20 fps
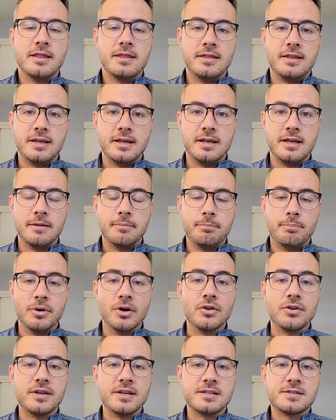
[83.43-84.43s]
the
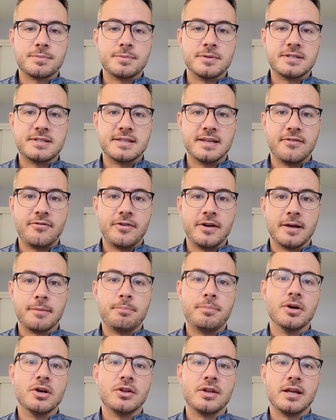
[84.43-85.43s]
building
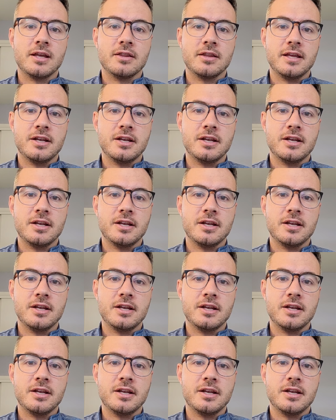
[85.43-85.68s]
specific building